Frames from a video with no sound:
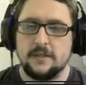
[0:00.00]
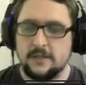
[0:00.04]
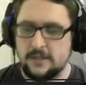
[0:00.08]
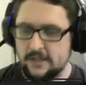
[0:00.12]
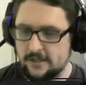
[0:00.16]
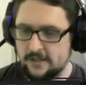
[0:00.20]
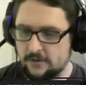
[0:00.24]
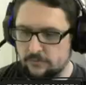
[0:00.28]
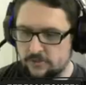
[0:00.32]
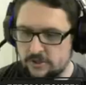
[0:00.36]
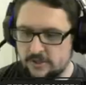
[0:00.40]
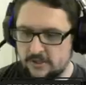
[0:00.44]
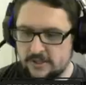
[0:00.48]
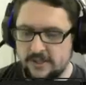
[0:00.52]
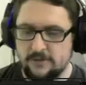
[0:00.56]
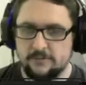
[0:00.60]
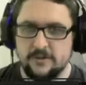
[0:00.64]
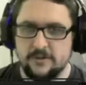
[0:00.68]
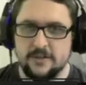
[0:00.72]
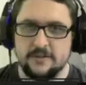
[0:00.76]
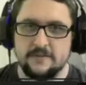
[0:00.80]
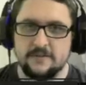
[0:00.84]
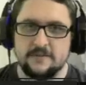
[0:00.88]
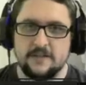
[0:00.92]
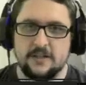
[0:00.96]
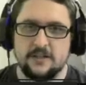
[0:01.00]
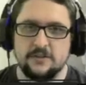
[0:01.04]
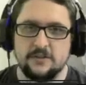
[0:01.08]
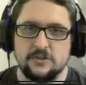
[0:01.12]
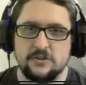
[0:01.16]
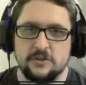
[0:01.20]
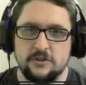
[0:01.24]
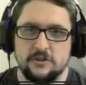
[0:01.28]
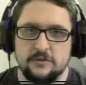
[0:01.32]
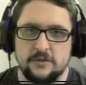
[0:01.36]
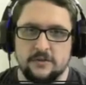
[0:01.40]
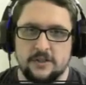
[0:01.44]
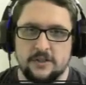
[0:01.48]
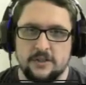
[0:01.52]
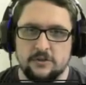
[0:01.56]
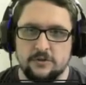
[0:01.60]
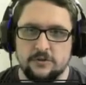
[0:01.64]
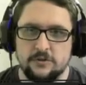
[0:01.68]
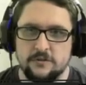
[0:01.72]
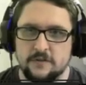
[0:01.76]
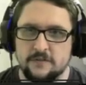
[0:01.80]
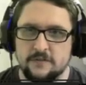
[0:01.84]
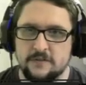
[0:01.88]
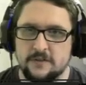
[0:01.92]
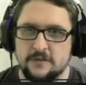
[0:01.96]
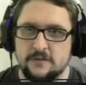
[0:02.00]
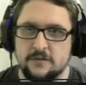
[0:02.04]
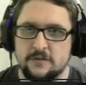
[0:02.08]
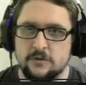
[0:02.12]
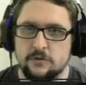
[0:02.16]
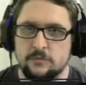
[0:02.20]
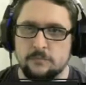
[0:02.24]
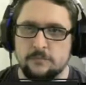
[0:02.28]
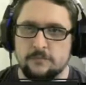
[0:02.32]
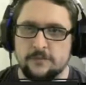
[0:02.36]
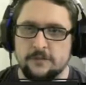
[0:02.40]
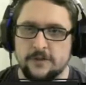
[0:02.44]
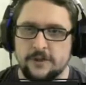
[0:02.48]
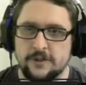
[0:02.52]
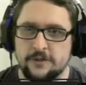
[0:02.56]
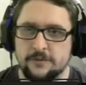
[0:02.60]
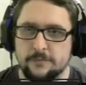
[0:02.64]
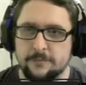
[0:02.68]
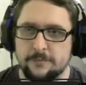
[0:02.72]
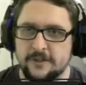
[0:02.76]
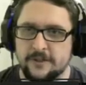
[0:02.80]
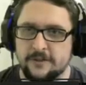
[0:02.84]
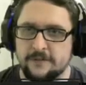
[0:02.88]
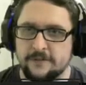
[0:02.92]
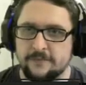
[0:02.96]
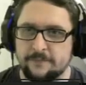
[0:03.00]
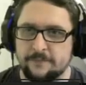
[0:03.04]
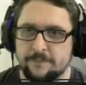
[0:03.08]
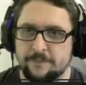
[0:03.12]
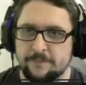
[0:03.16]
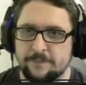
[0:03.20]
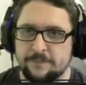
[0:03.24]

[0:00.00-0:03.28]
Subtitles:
Yeah, when you get rid of Sancho, he loses his oomph a little bit.